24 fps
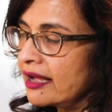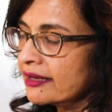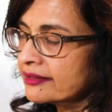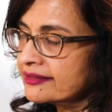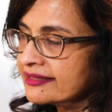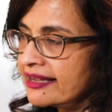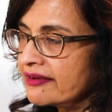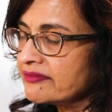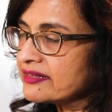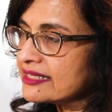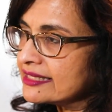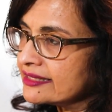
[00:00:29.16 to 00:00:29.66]

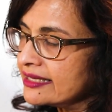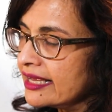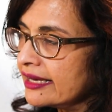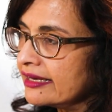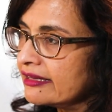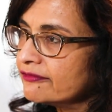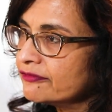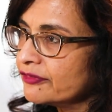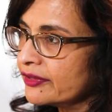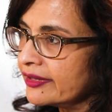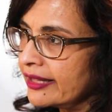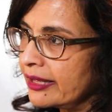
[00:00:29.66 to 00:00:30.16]

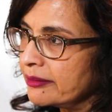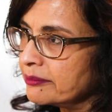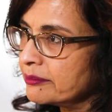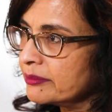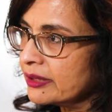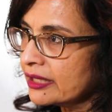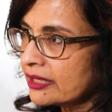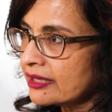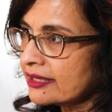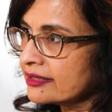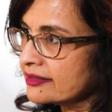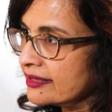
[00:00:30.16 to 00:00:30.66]
devastating for them,
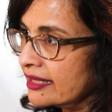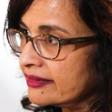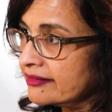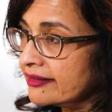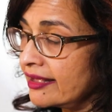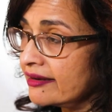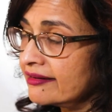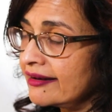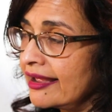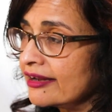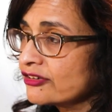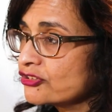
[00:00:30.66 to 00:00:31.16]
because and they
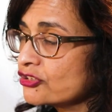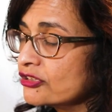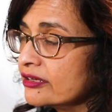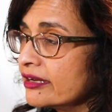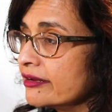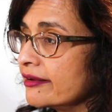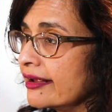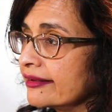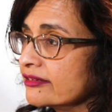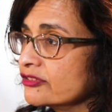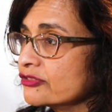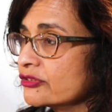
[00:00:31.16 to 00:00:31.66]
are
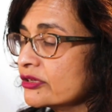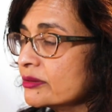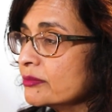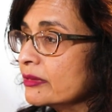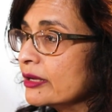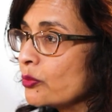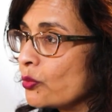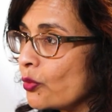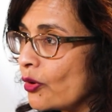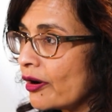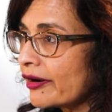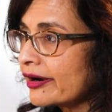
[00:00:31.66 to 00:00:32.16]
naturally extremely
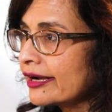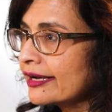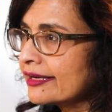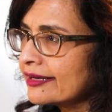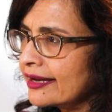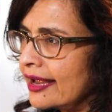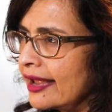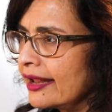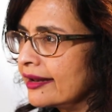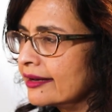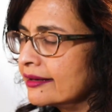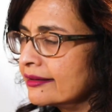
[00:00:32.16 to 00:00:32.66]
worried,
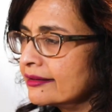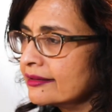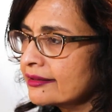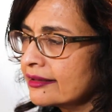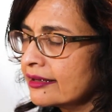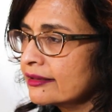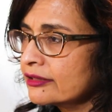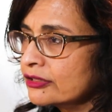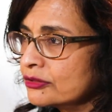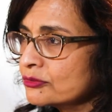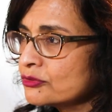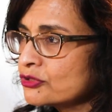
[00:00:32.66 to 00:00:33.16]
and
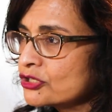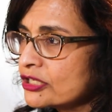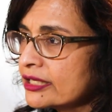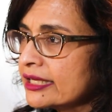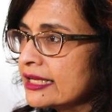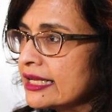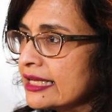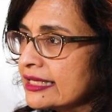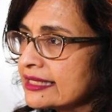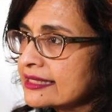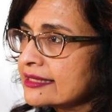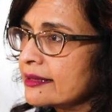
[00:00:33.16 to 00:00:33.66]

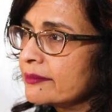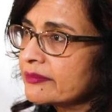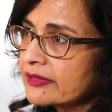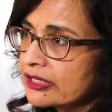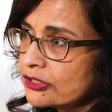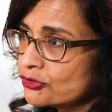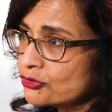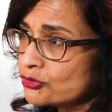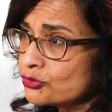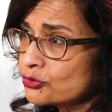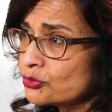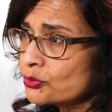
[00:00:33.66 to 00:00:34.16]
usually it's something
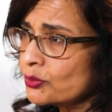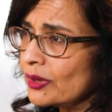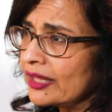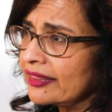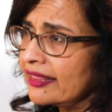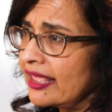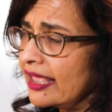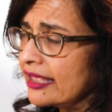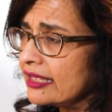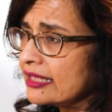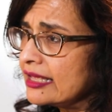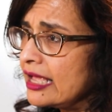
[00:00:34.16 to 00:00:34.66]
to do with
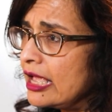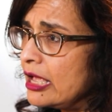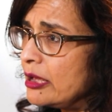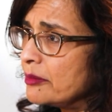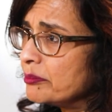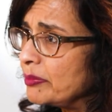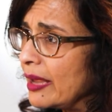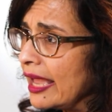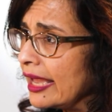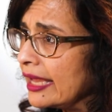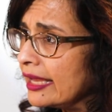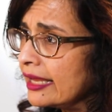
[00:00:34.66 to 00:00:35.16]
a
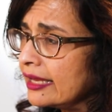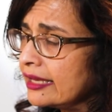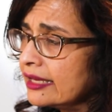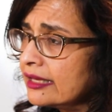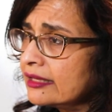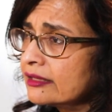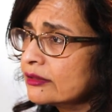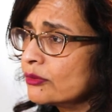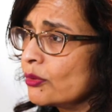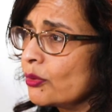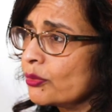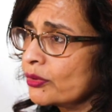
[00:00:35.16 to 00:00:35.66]

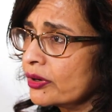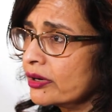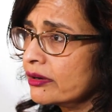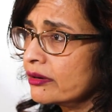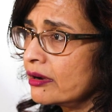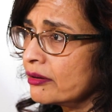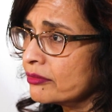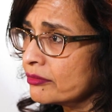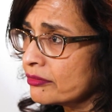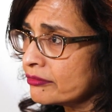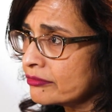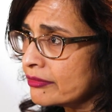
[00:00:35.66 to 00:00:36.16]
pain or
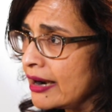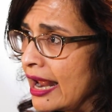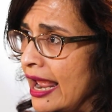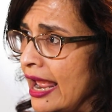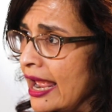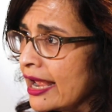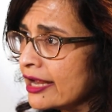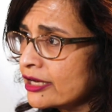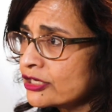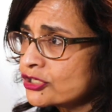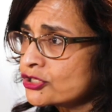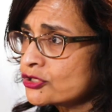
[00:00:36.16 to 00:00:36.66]
a
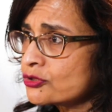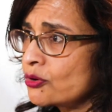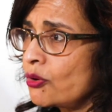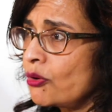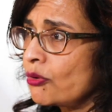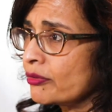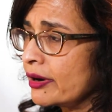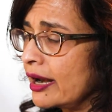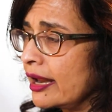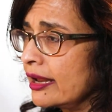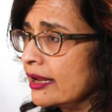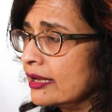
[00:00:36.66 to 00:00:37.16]
rash
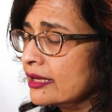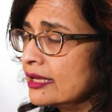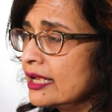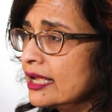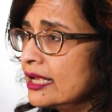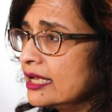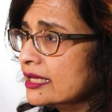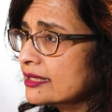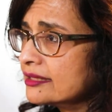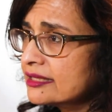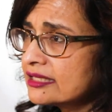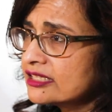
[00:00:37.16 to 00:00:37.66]
or a
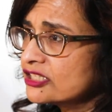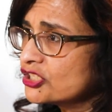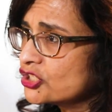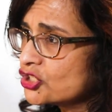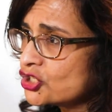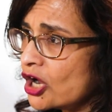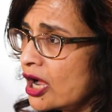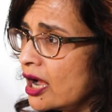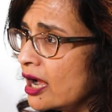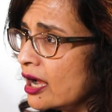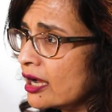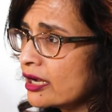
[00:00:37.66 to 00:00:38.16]

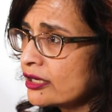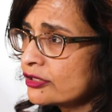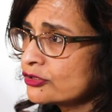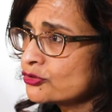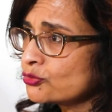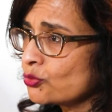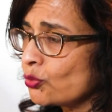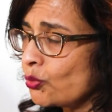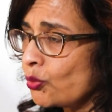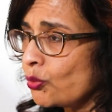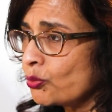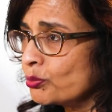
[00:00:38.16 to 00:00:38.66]
discharge
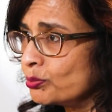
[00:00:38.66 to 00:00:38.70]
or